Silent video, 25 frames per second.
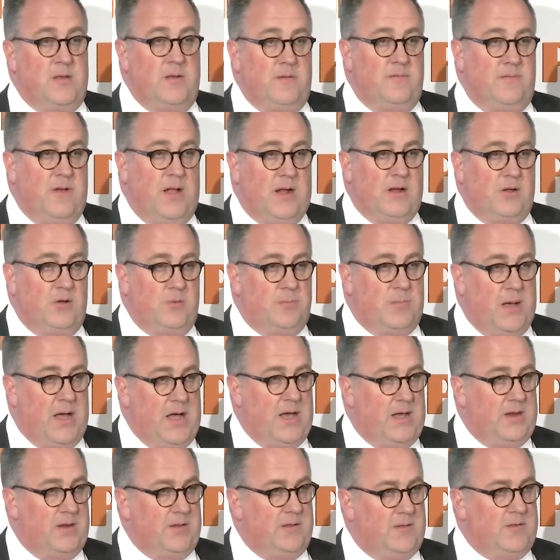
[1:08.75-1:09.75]
valued
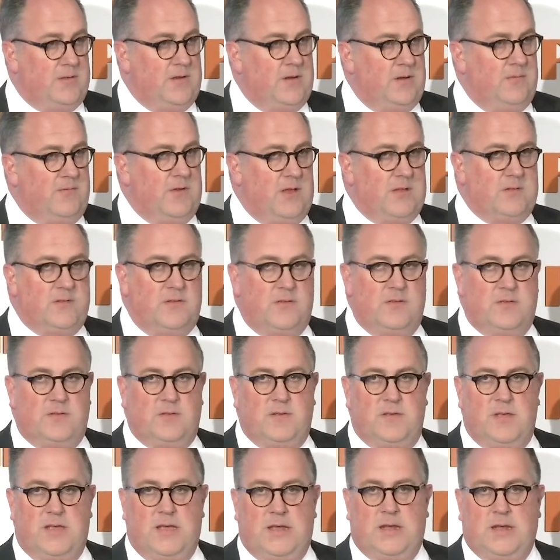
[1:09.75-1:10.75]
partners and
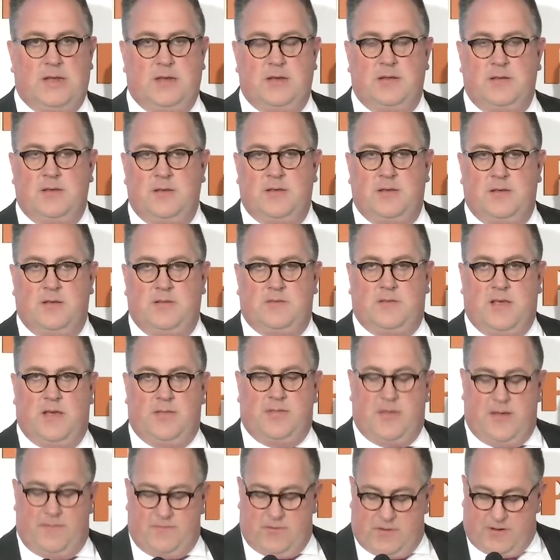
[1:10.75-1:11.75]
investors in South
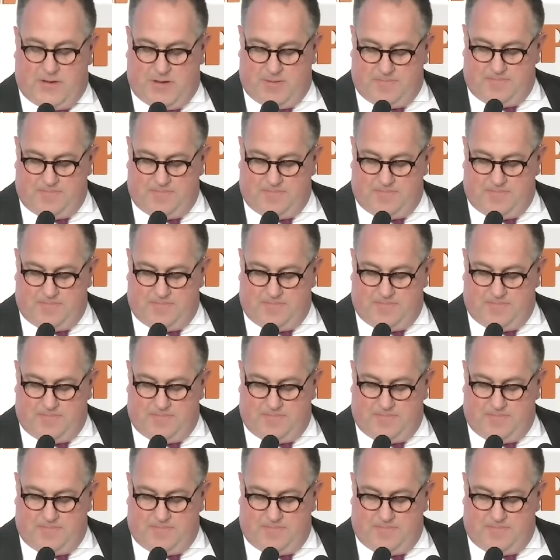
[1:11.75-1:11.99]
Africa.